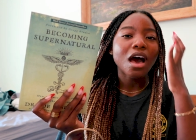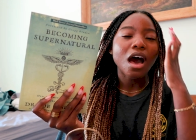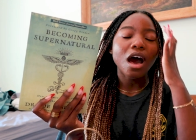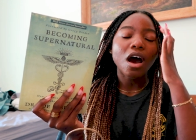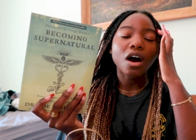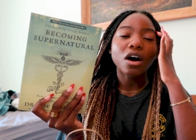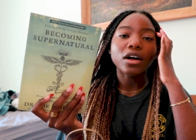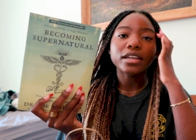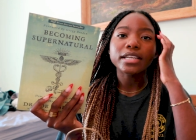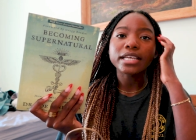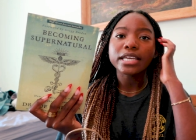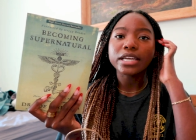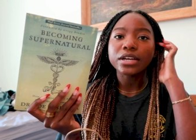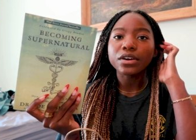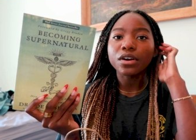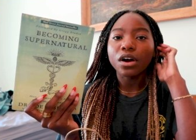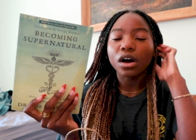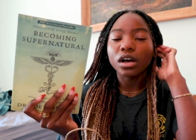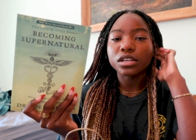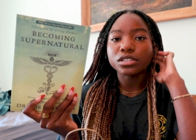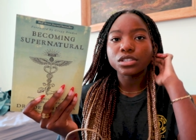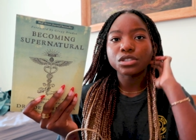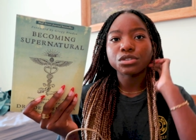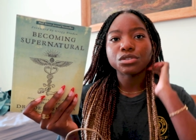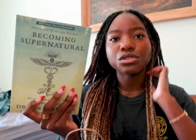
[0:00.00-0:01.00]
on here
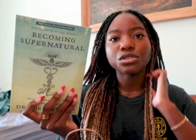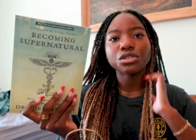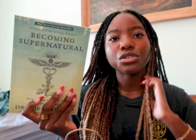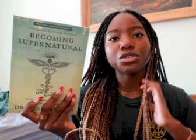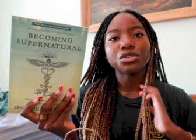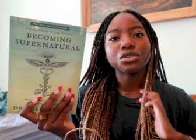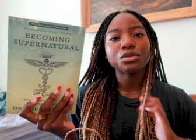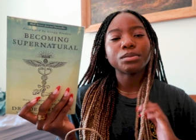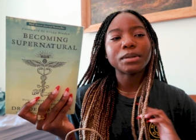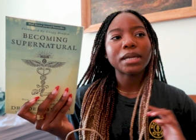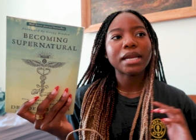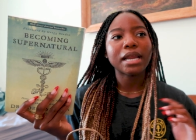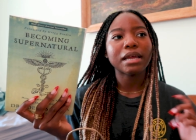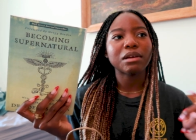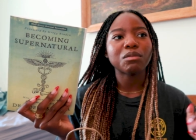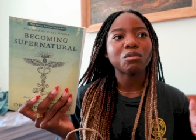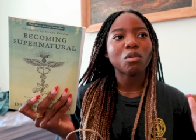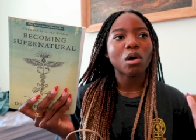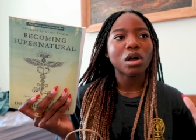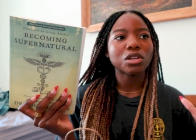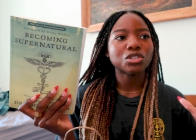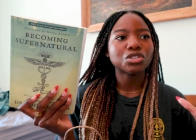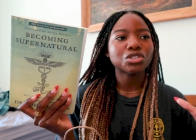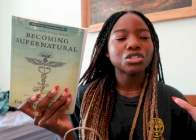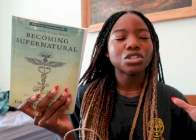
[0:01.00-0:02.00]
on YouTube and I
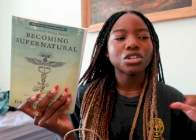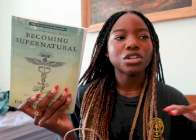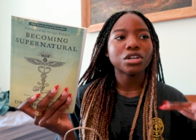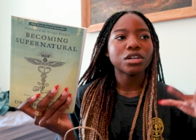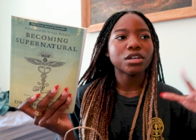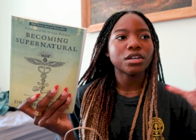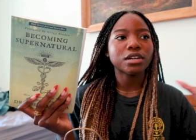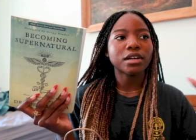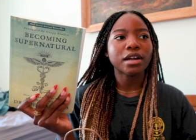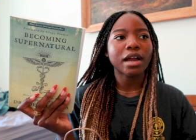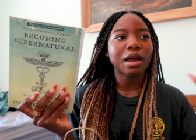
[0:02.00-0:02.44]
watched her.